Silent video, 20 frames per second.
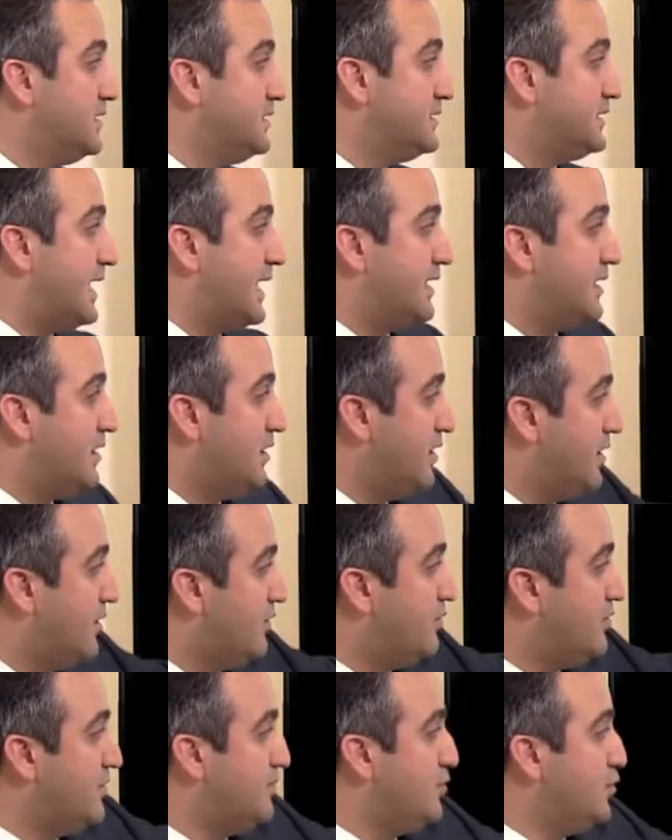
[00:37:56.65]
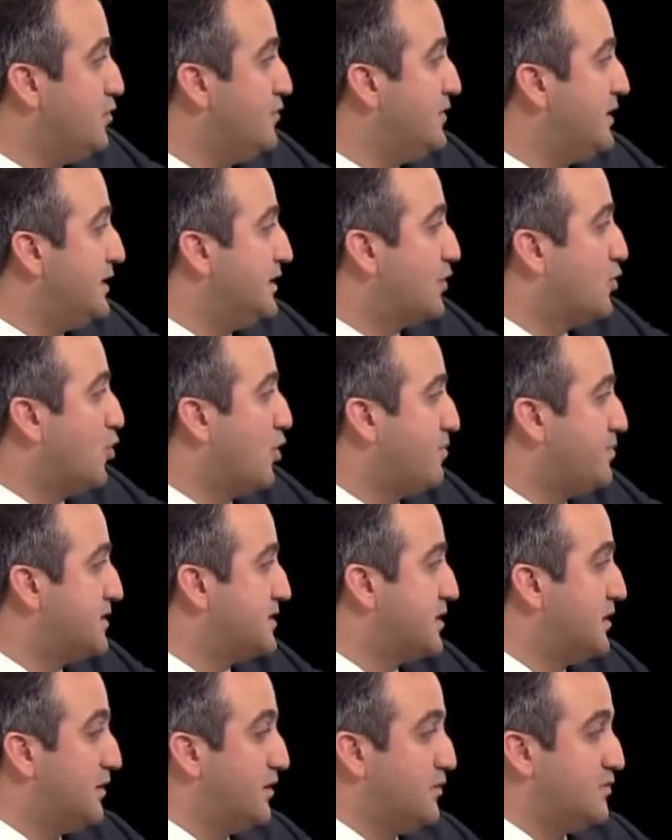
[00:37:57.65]
That removing the corpus
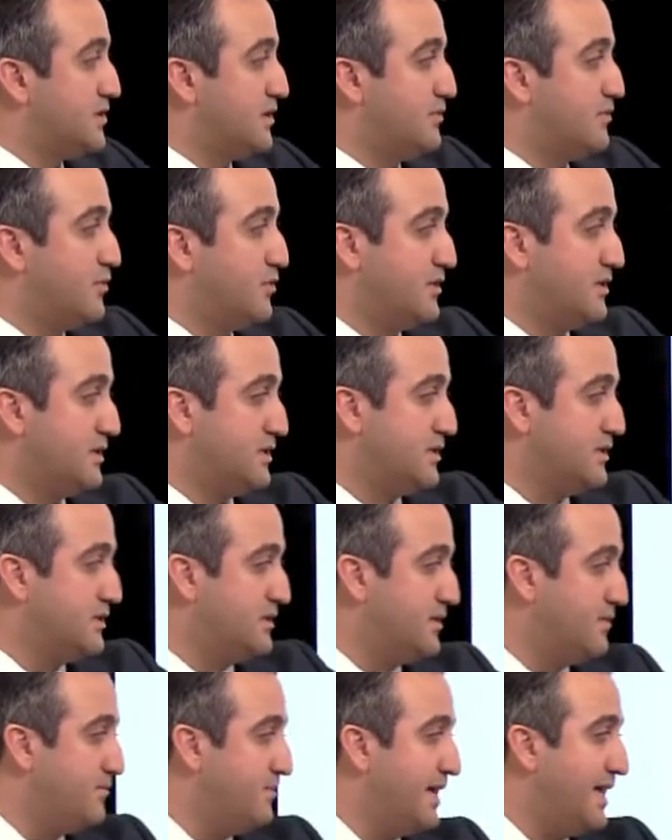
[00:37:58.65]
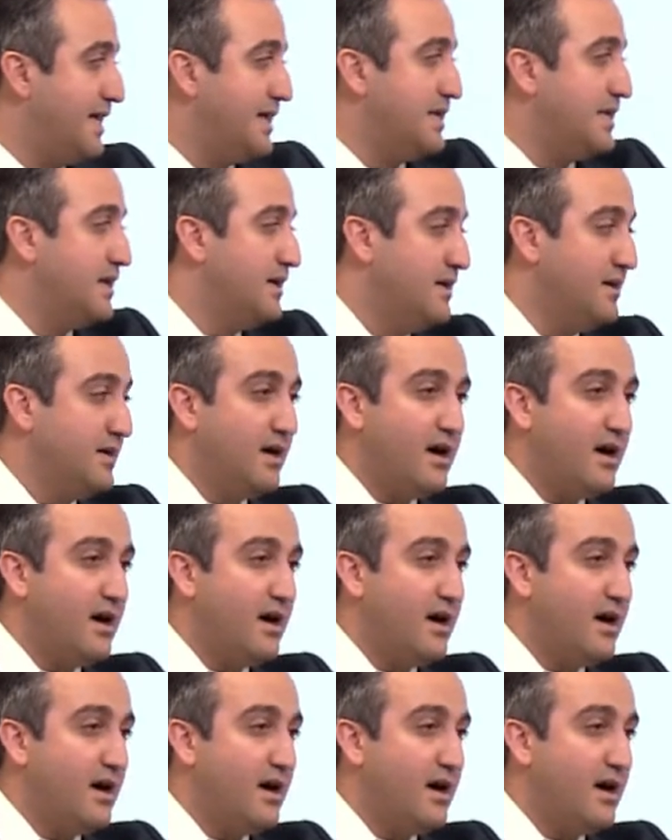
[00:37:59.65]
callosum, where this is the main